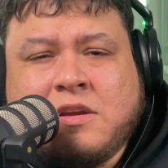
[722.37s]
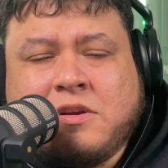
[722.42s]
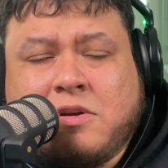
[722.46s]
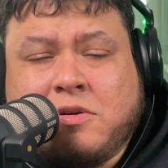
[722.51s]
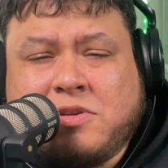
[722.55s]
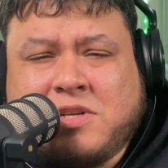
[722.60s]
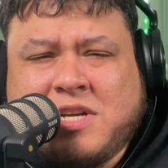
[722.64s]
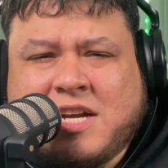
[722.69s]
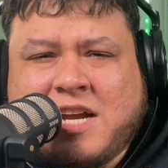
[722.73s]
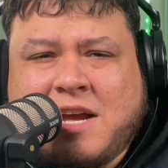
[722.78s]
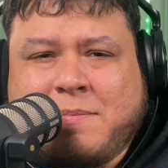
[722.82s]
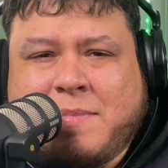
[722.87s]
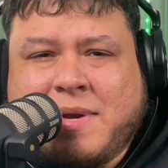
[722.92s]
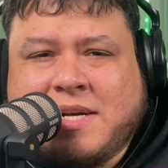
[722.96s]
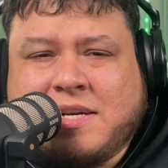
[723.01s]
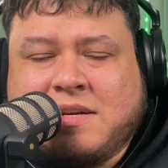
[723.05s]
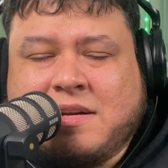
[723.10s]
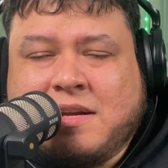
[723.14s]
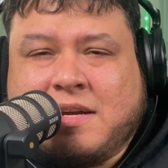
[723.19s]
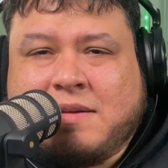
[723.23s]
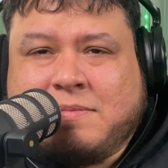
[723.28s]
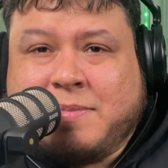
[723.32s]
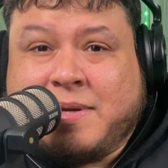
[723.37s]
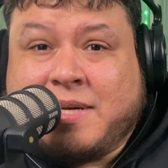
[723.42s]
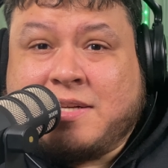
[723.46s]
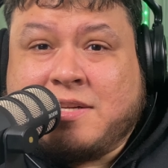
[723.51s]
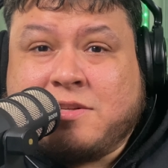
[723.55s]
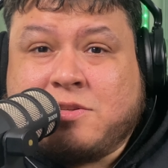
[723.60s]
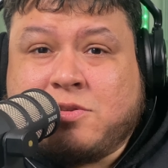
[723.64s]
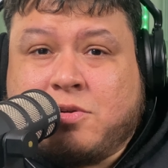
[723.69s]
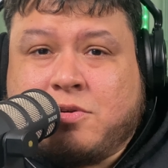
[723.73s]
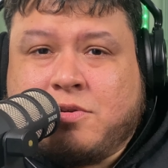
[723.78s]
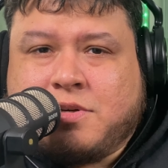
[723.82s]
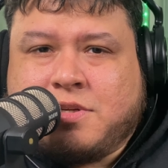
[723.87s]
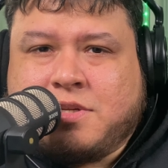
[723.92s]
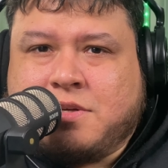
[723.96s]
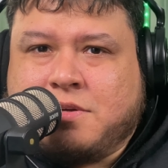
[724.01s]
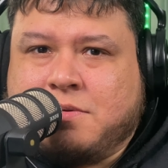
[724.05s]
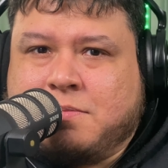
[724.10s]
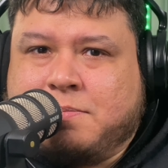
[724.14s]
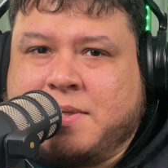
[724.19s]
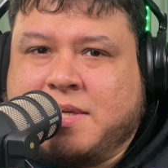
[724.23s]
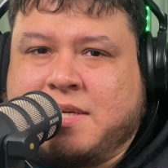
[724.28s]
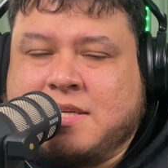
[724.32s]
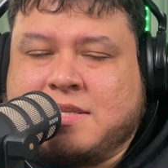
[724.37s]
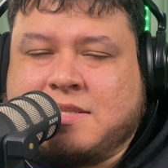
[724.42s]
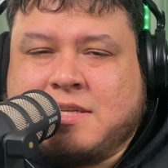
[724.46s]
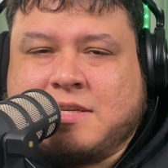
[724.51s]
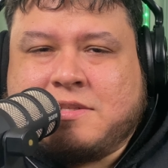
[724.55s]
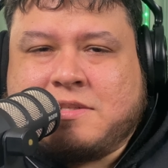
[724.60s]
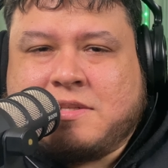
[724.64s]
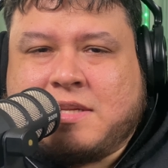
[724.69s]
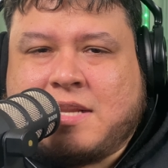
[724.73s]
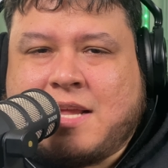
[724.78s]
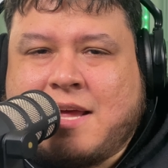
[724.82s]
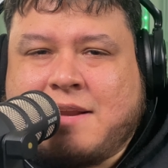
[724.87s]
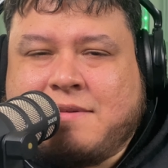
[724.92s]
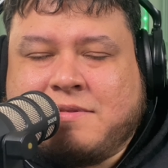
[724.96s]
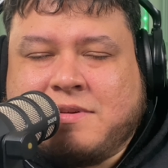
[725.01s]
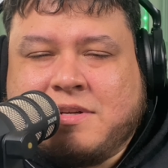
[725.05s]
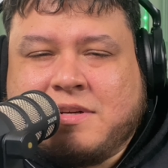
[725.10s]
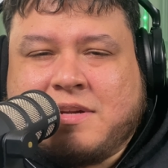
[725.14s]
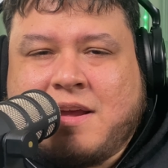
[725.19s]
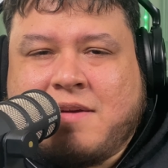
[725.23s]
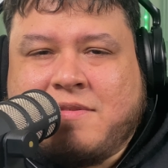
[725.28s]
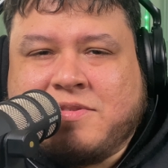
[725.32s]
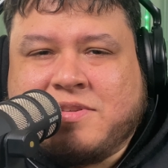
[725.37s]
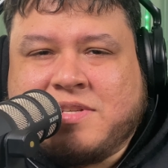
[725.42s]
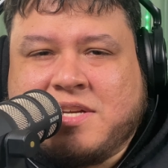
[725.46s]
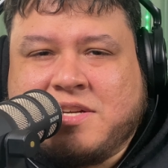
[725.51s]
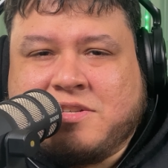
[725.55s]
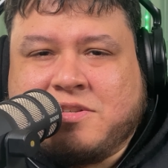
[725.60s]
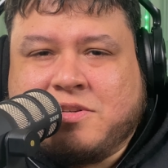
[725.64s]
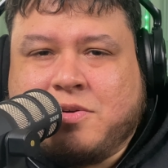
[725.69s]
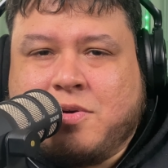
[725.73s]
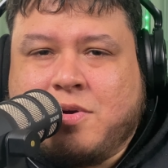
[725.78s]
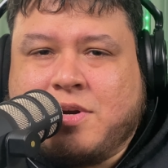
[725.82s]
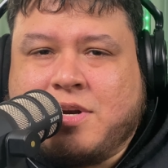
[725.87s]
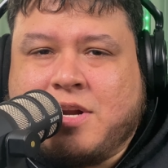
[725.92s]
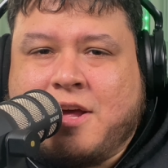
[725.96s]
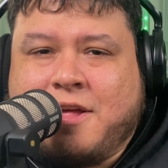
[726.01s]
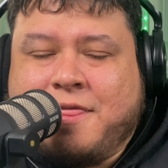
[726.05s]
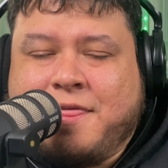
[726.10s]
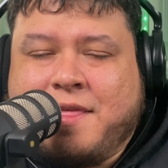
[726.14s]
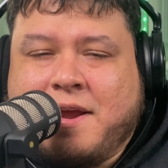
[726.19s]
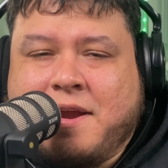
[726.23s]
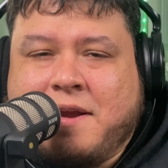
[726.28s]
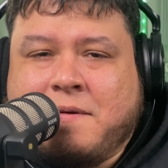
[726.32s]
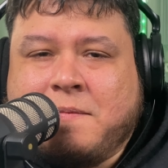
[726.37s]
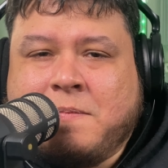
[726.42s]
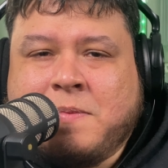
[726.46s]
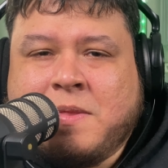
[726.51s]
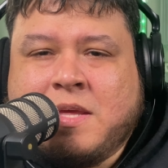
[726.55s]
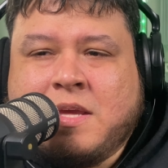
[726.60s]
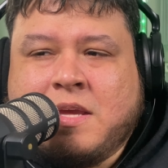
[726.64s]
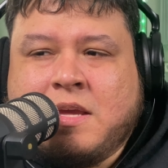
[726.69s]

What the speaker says: Go check out my Discord too, because there's a lot of good conversation going on there.